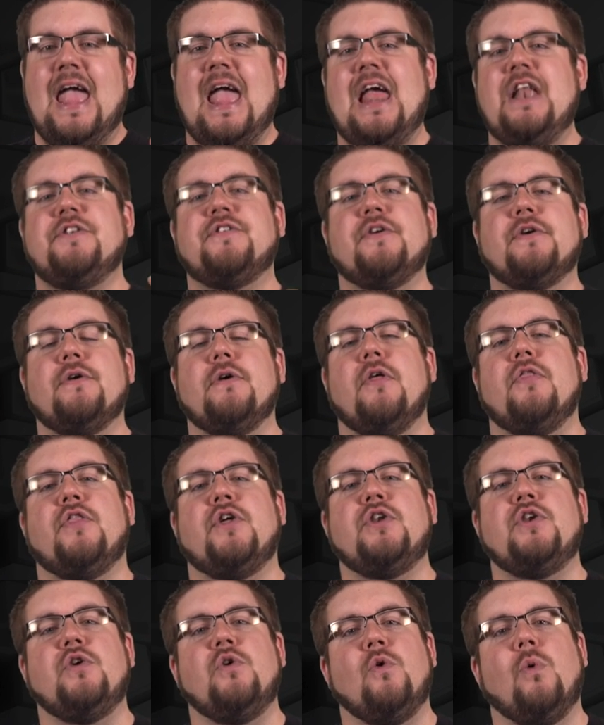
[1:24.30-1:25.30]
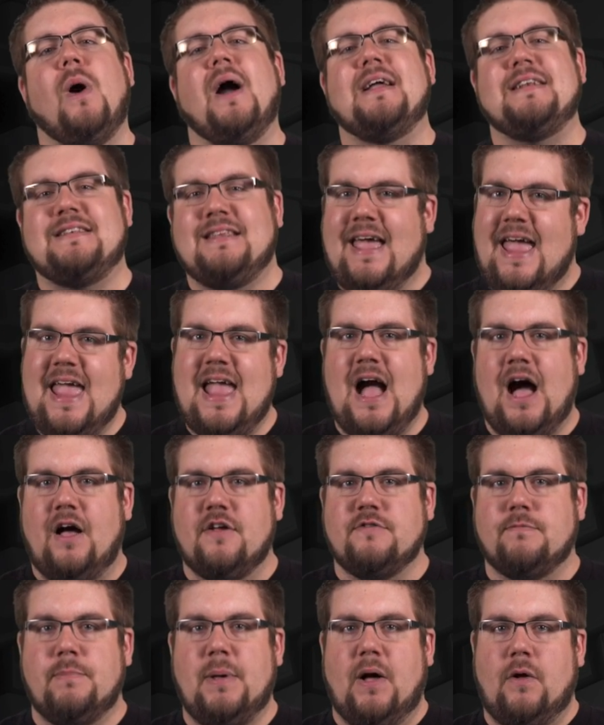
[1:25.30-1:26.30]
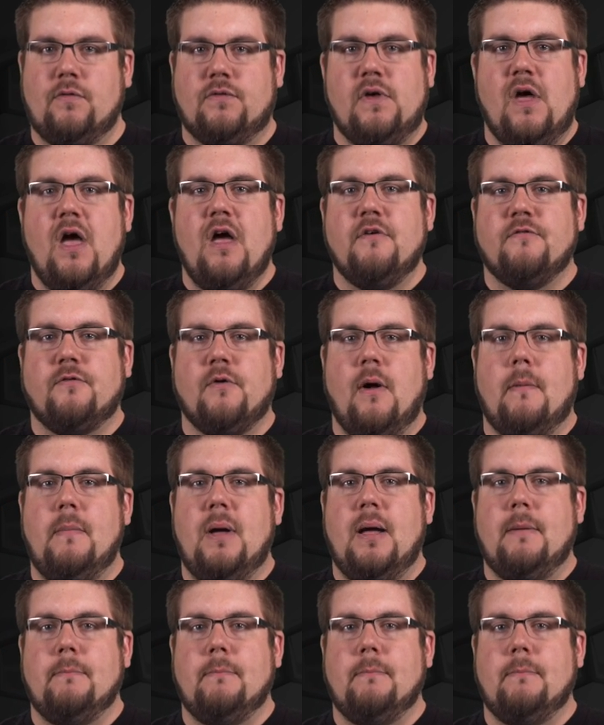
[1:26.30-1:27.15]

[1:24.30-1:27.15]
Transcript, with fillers: enter the new Tejas belt from